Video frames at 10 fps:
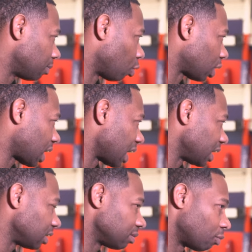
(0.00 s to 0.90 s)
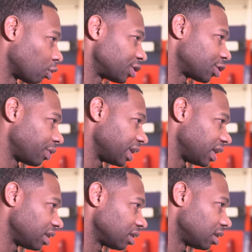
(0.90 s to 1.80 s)
More cutting, more
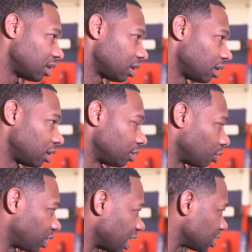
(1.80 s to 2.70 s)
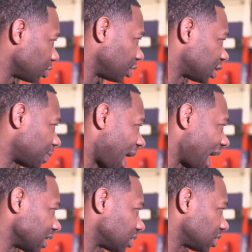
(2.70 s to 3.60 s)
screening, you know, getting to your
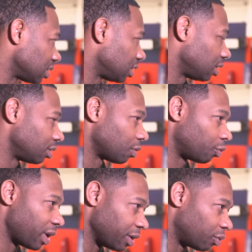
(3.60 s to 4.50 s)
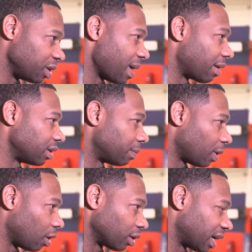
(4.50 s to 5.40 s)
spots, re rebounding the
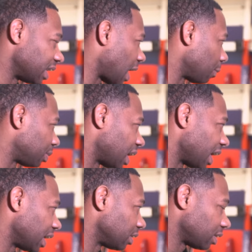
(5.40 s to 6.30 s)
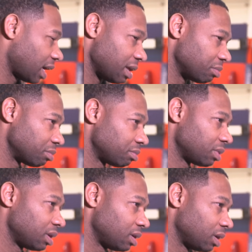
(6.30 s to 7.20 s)
ball, getting out playing, and
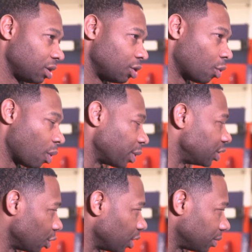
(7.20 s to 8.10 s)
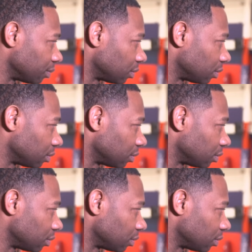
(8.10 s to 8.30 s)
you know, when we do it,